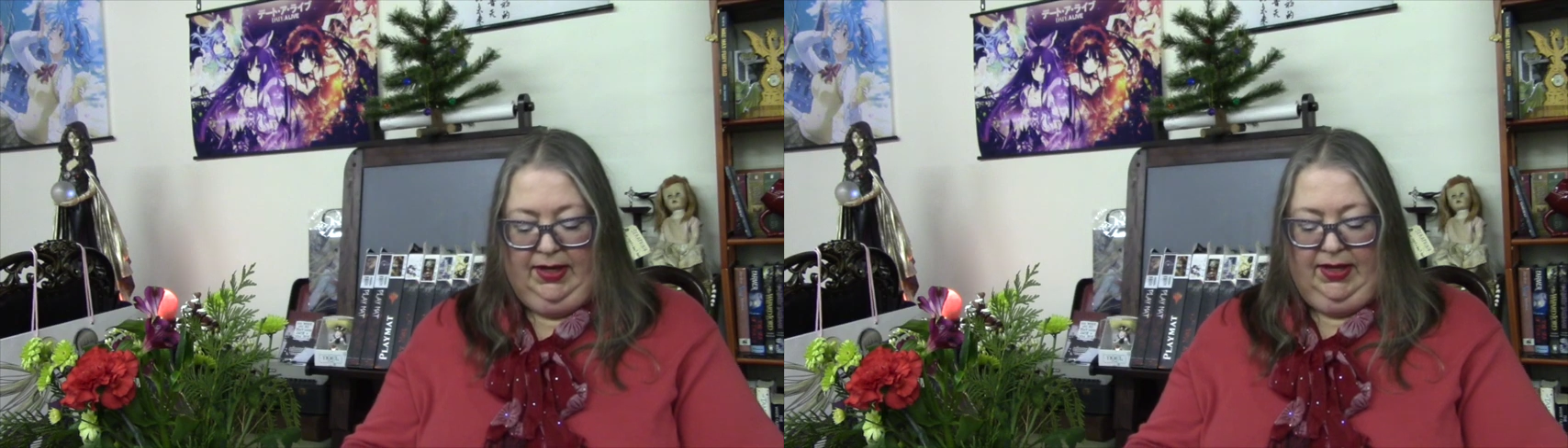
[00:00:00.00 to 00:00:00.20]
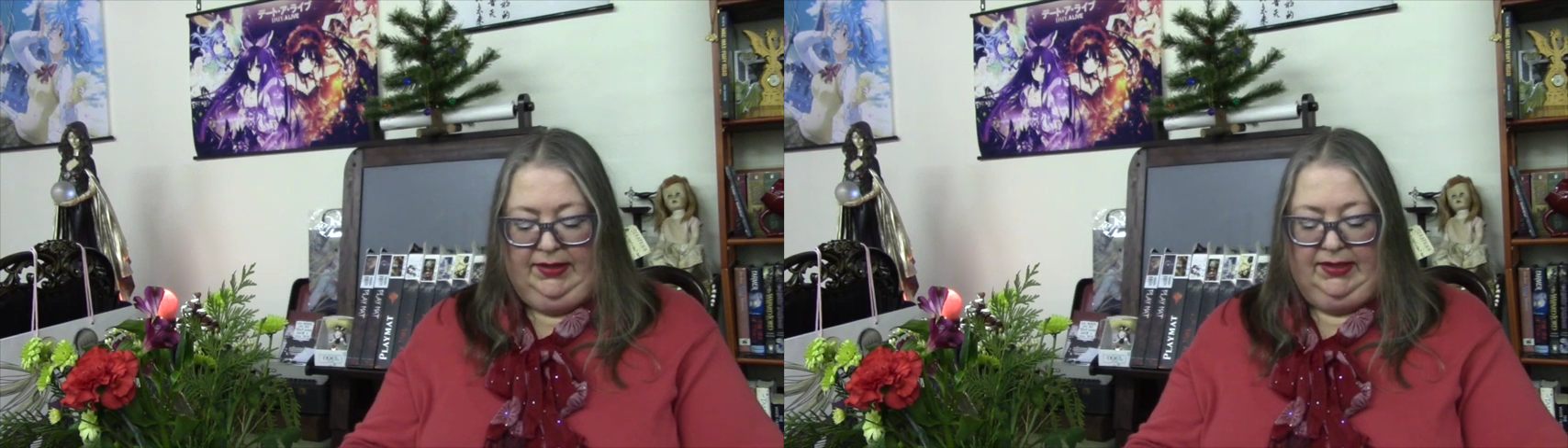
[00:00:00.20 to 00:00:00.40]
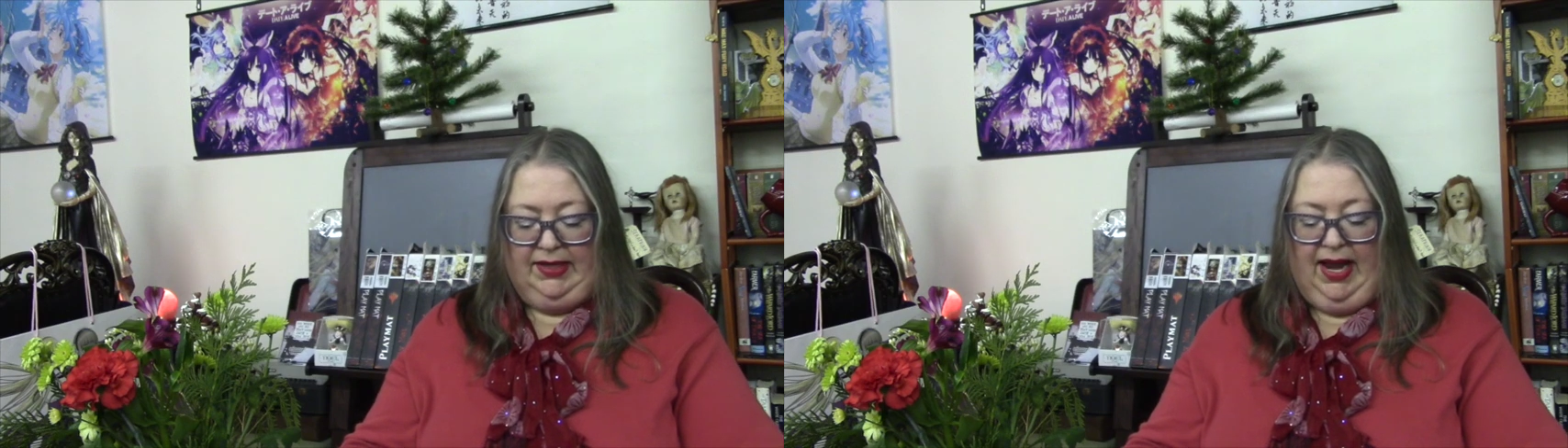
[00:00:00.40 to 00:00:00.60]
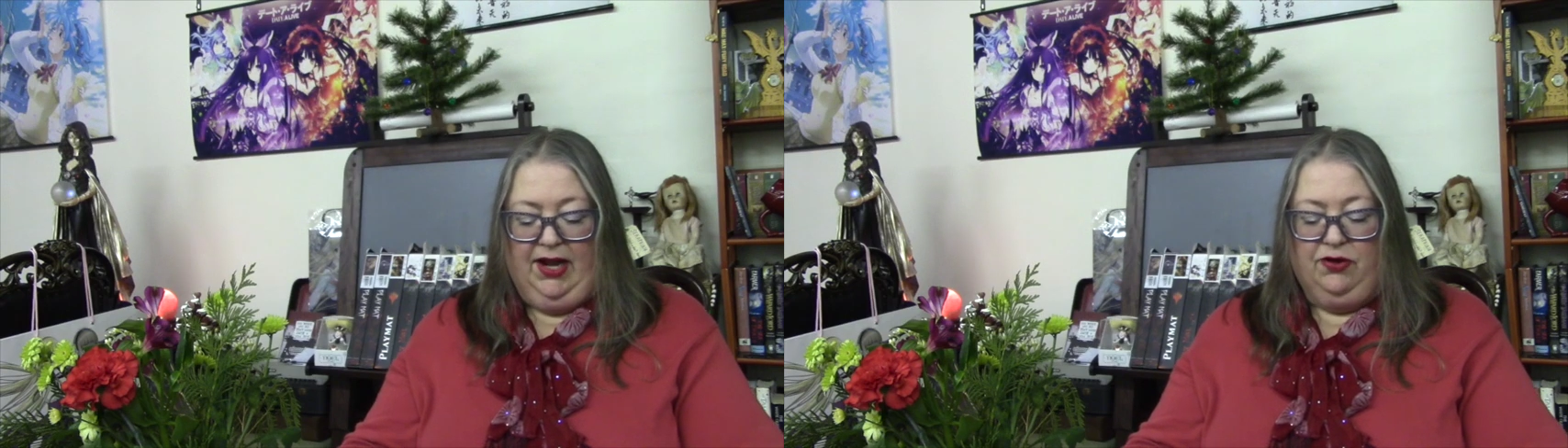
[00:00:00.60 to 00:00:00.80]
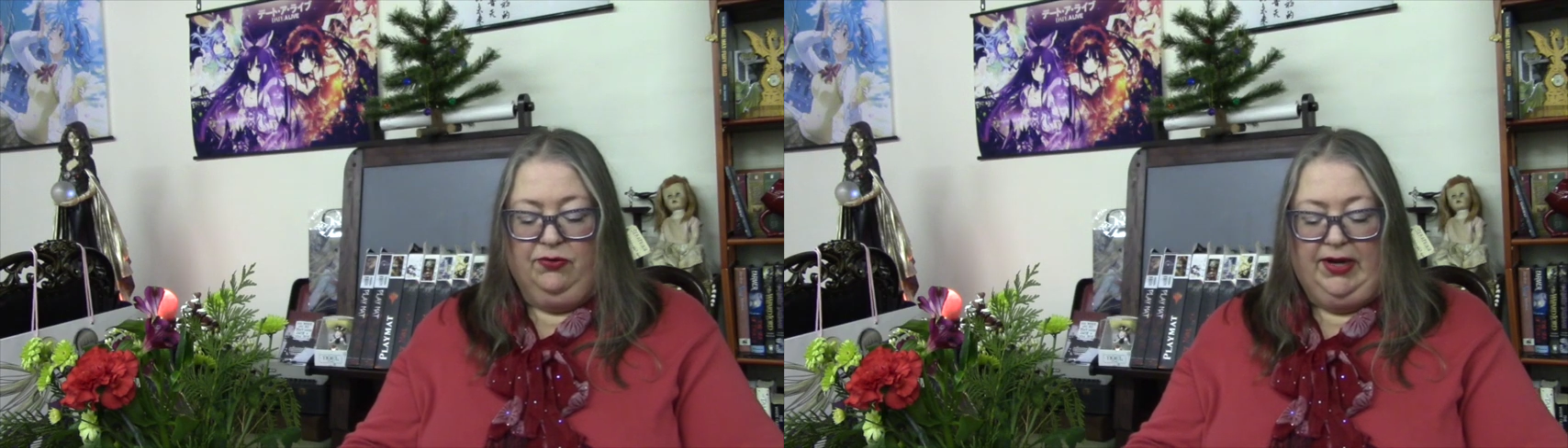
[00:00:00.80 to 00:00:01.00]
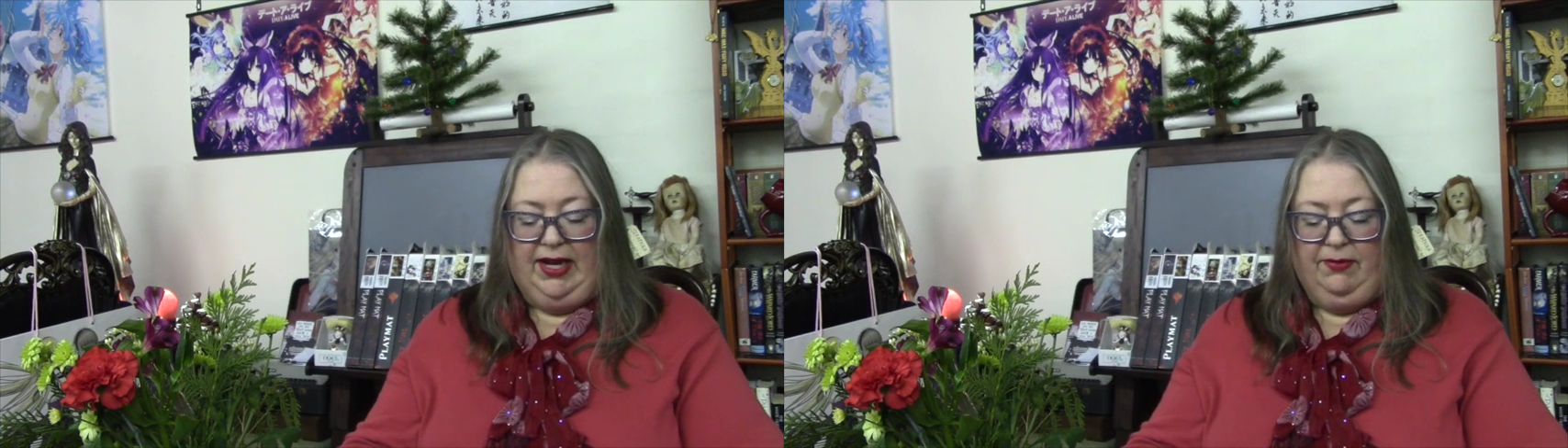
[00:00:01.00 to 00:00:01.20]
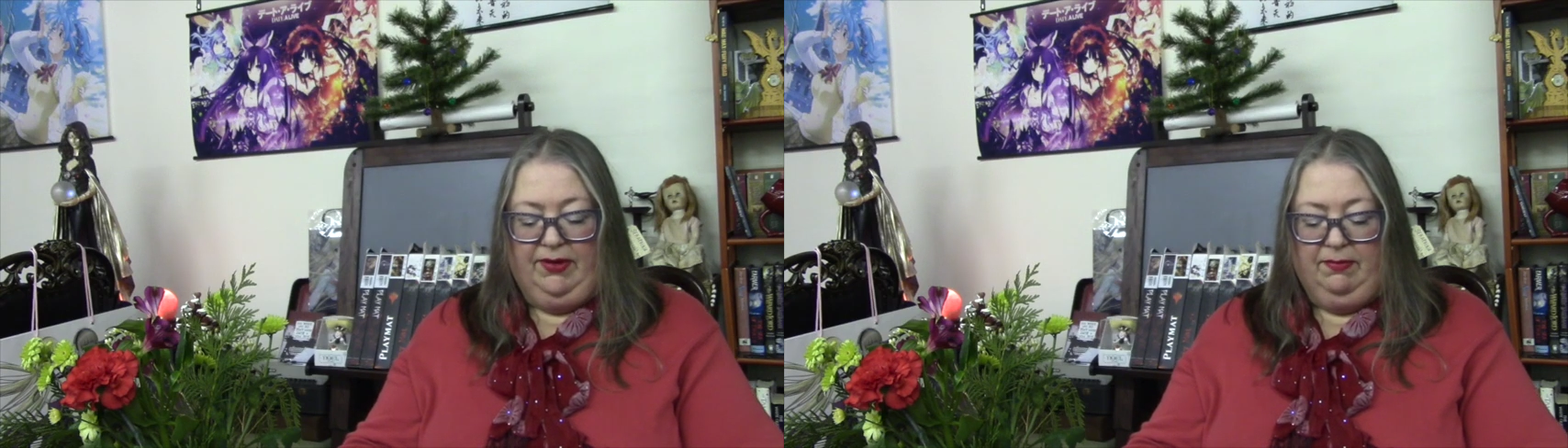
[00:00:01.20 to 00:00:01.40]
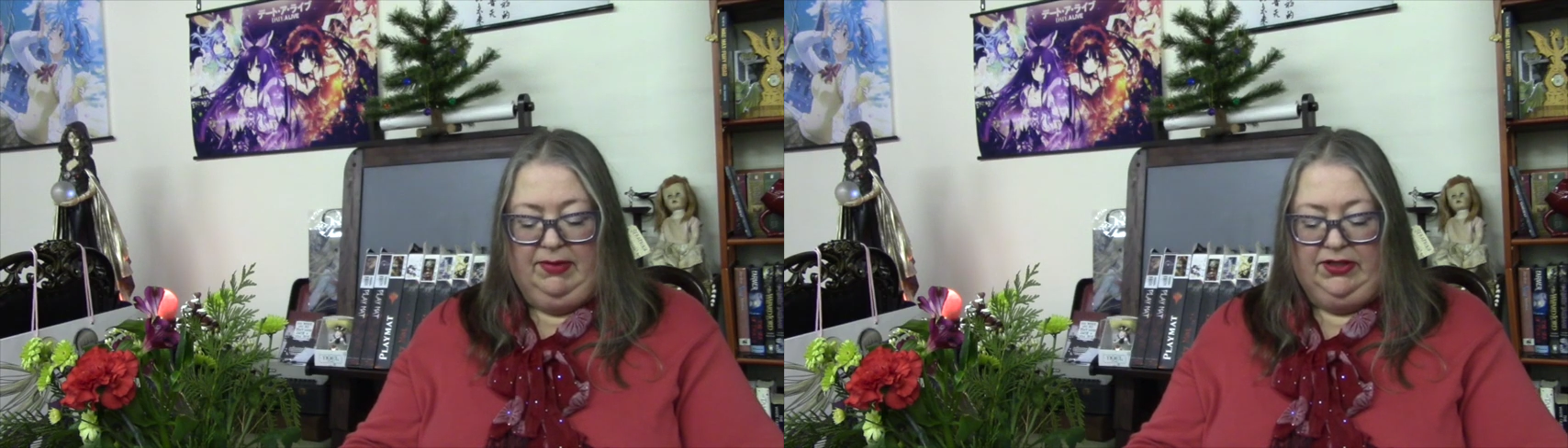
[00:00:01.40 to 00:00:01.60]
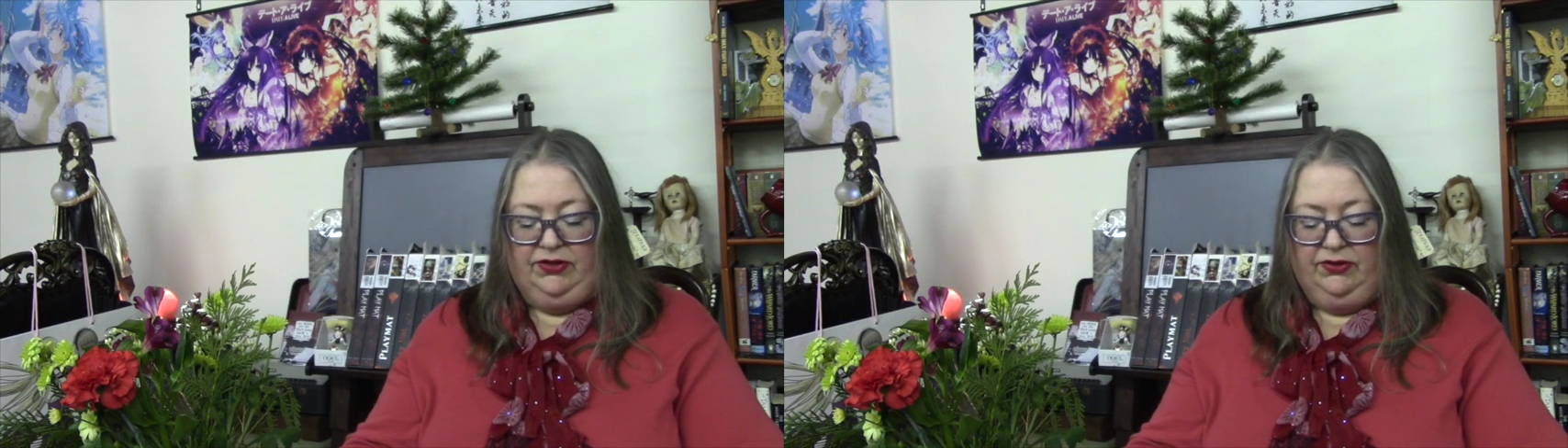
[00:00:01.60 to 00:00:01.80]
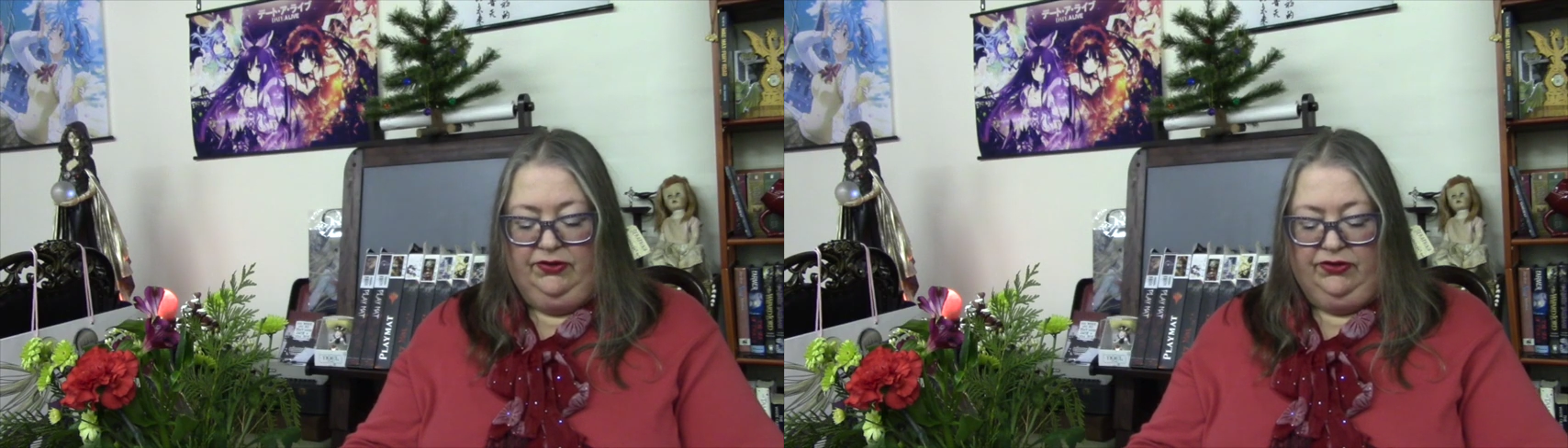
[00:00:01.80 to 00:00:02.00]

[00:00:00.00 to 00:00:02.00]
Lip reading: He says, I agree with Mr.